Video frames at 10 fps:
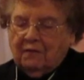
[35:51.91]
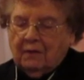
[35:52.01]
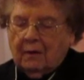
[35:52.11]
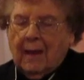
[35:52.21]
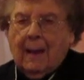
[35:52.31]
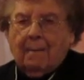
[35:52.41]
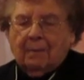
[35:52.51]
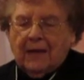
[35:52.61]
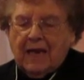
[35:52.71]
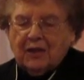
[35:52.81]
full.
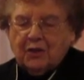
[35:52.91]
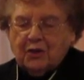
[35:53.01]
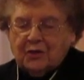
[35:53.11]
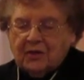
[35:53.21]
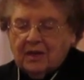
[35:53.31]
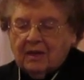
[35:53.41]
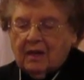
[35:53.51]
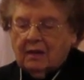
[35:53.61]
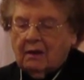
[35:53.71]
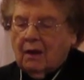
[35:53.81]
Pleasure
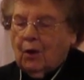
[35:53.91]
seeking,